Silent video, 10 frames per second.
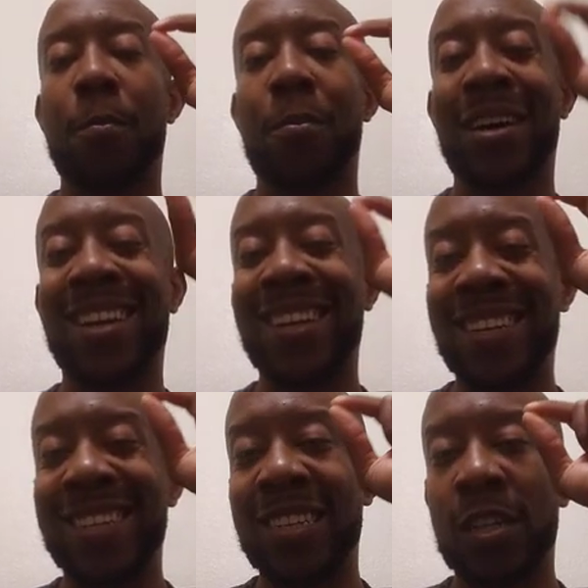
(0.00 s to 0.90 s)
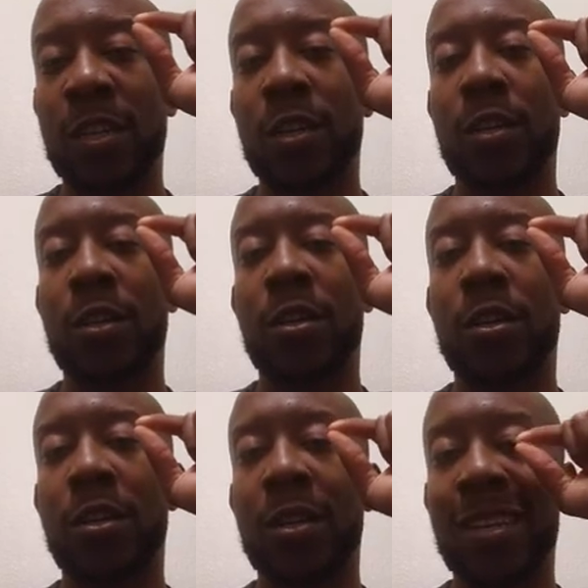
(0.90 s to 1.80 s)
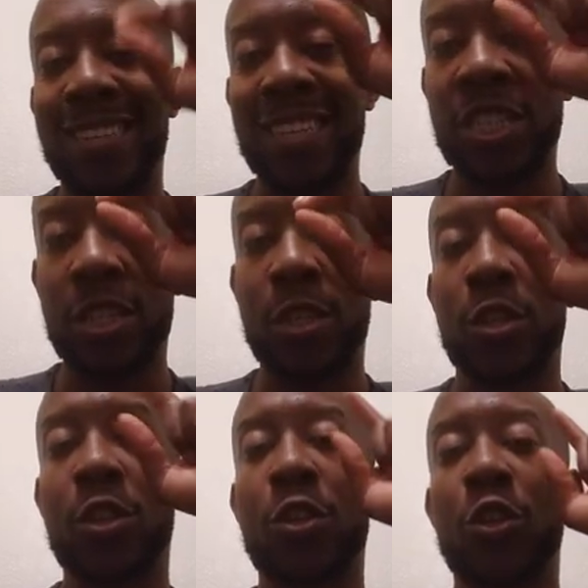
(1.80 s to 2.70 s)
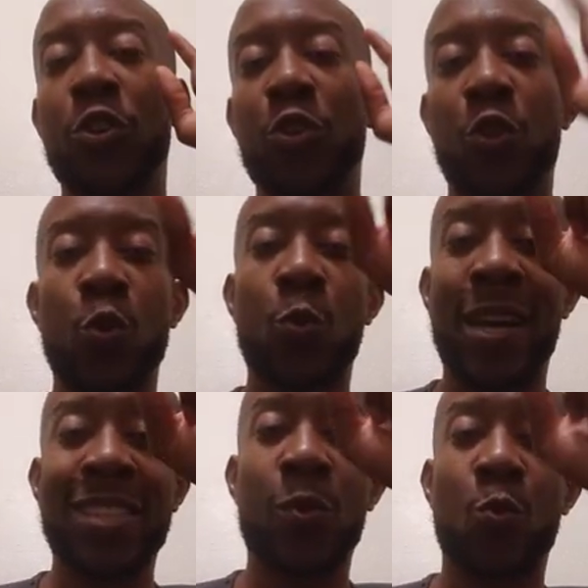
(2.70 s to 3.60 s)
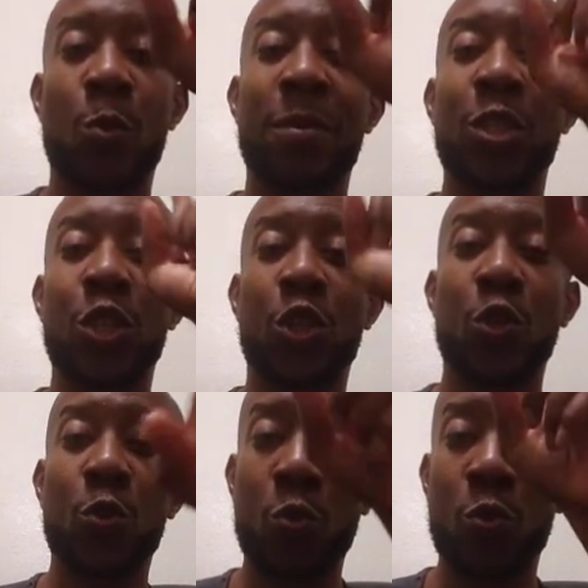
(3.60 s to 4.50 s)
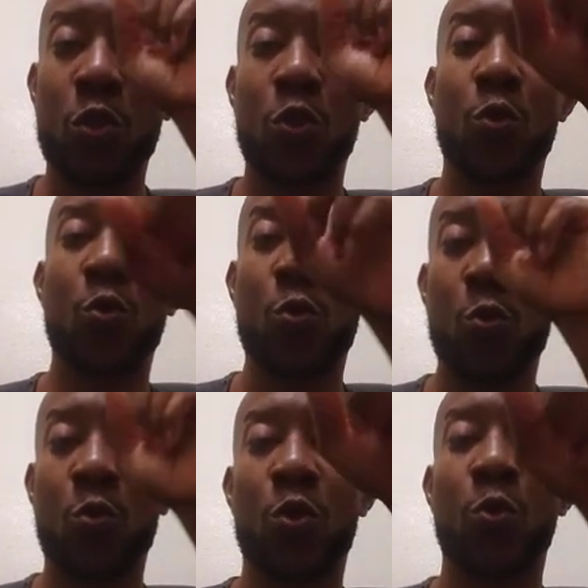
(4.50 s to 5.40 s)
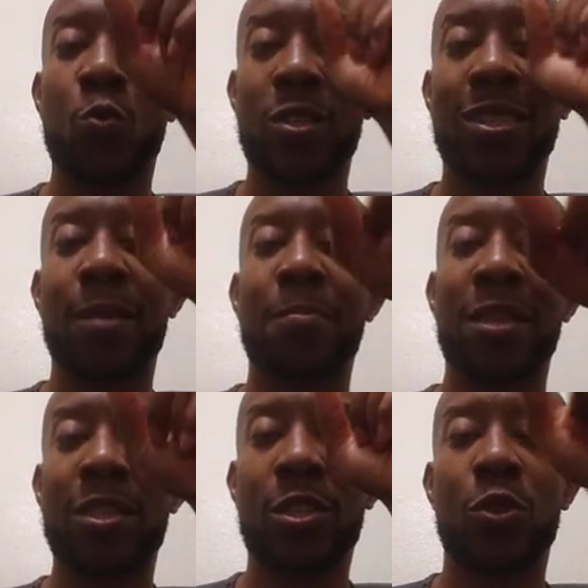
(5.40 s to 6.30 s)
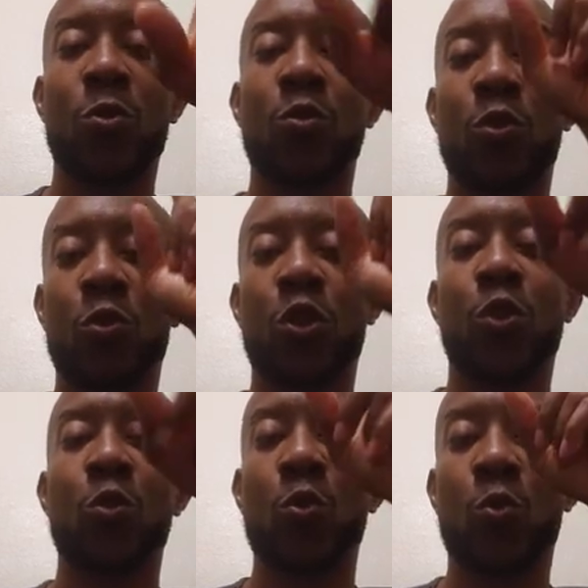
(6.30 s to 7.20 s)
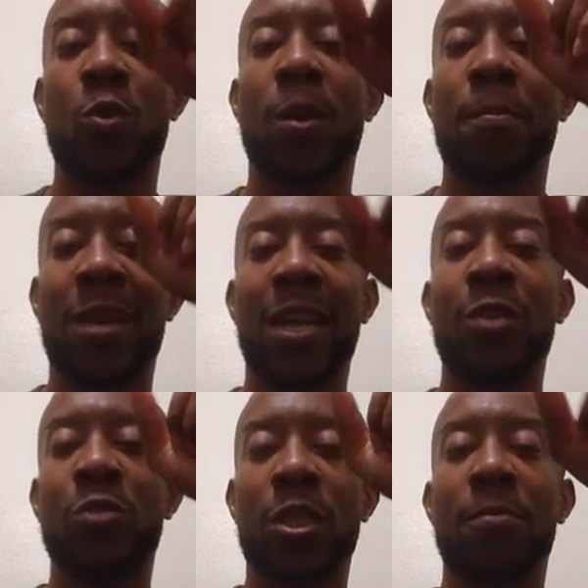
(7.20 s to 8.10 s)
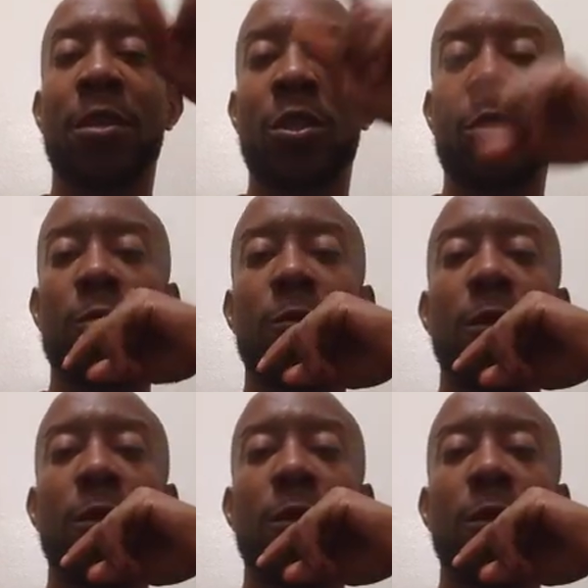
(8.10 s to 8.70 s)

But in addition, you as a woman choose who you submit to. You choose what man you submit to.